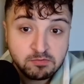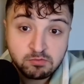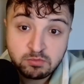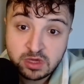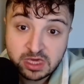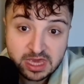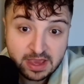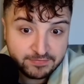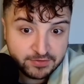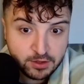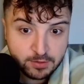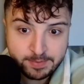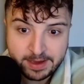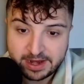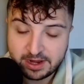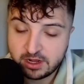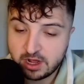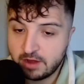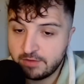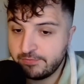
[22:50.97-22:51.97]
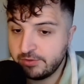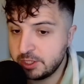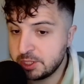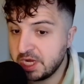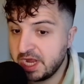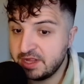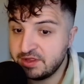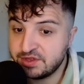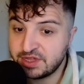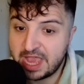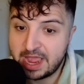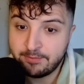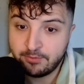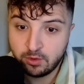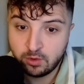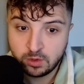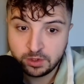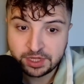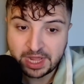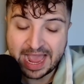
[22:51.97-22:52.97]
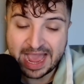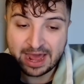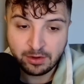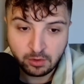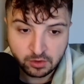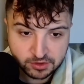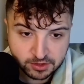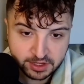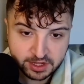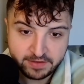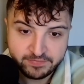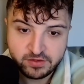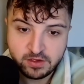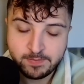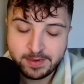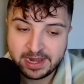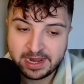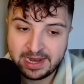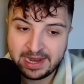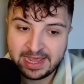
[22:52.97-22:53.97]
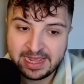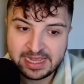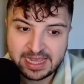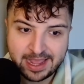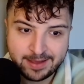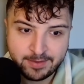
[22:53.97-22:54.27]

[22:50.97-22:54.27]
gives you better coverage against Emerald and also gives you better late game,